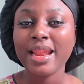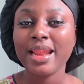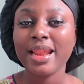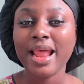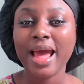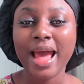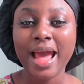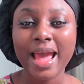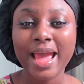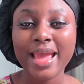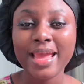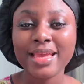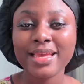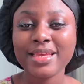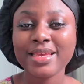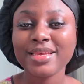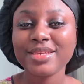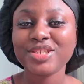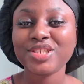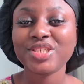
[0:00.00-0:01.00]

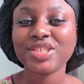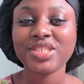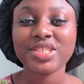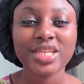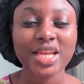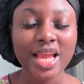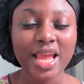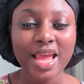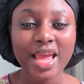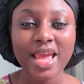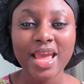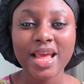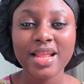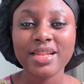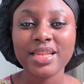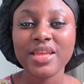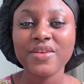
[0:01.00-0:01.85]
like, share,